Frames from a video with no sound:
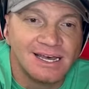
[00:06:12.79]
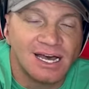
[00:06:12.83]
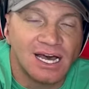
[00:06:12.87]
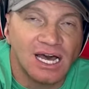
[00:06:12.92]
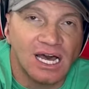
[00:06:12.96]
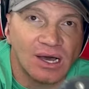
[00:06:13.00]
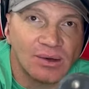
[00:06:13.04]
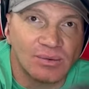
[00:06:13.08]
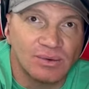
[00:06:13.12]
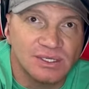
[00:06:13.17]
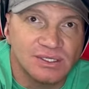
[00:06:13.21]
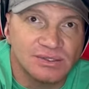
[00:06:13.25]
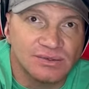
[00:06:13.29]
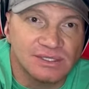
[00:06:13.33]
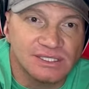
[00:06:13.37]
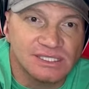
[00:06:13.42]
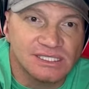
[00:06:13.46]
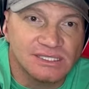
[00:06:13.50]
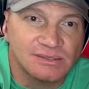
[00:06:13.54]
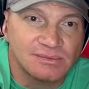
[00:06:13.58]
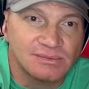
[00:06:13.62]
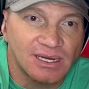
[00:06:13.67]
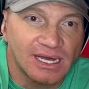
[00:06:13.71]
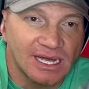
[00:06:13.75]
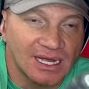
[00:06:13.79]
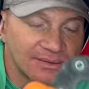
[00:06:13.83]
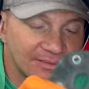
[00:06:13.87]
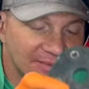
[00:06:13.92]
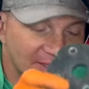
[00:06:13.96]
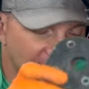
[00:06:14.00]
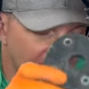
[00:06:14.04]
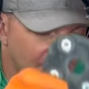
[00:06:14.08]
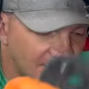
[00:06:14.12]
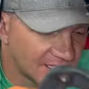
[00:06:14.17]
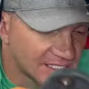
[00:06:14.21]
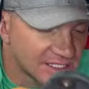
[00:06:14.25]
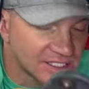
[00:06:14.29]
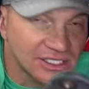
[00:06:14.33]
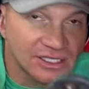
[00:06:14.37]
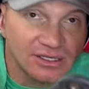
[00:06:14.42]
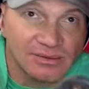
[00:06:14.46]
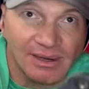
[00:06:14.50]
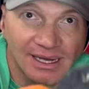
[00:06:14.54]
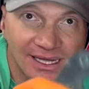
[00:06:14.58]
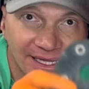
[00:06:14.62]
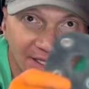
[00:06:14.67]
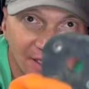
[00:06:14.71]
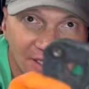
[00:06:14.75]
uh, which ones to buy, but make sure you
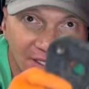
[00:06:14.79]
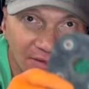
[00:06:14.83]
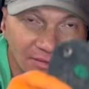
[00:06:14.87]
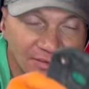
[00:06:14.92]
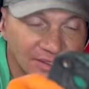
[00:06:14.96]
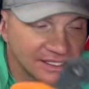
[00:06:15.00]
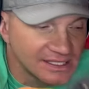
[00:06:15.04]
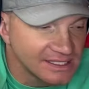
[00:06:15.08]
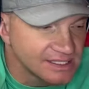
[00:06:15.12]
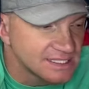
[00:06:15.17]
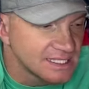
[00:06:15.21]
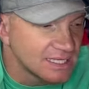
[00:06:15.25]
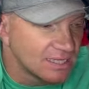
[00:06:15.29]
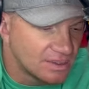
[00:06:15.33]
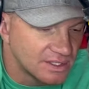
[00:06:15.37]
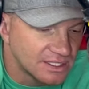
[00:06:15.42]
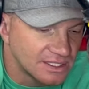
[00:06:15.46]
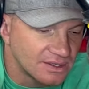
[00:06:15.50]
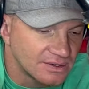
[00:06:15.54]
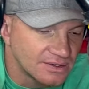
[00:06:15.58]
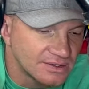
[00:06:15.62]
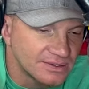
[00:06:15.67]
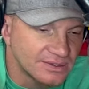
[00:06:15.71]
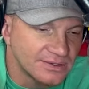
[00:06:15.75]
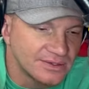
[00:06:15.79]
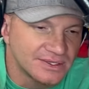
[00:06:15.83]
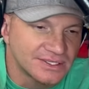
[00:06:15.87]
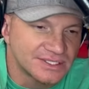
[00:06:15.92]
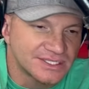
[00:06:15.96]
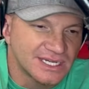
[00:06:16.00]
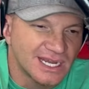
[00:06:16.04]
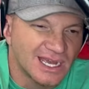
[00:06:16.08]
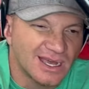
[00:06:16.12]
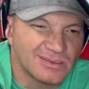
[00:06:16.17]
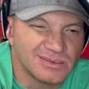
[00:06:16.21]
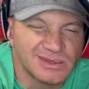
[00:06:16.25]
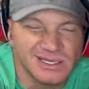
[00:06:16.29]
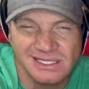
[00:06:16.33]
buy the good ones when you go to do this job,